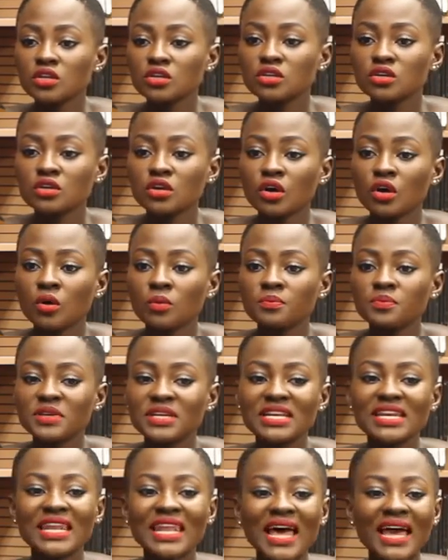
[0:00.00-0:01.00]
you know,
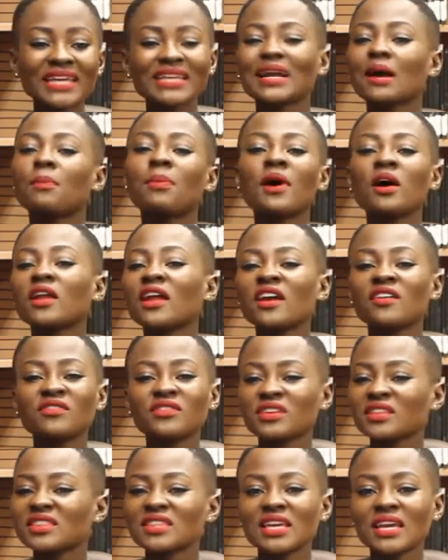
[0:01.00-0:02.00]
be light about
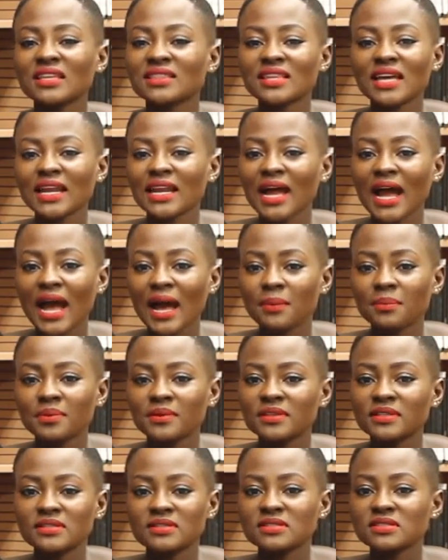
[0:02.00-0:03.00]
everything that
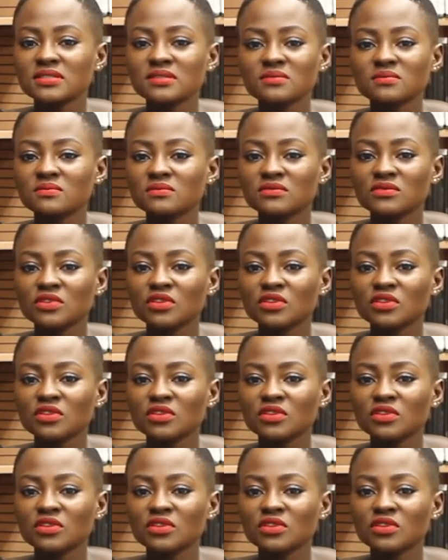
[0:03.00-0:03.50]
happens,